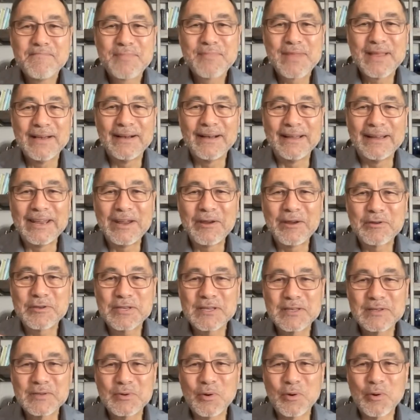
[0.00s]
And here's
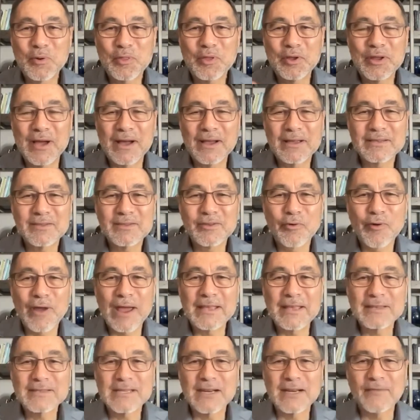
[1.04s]
this the
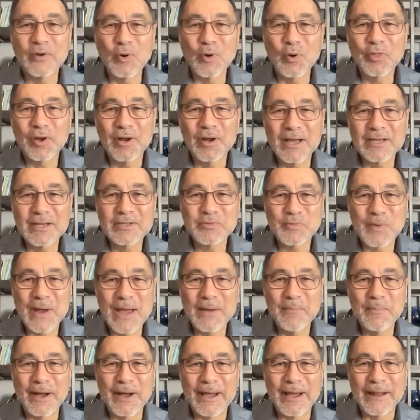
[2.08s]
grandson of an Orthodox
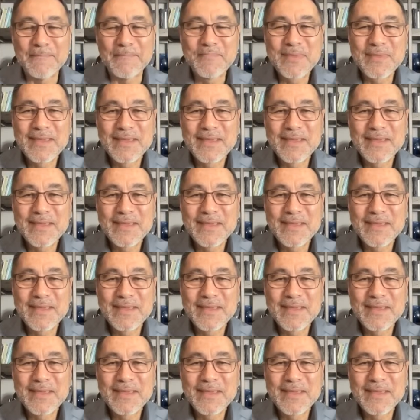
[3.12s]
rabbi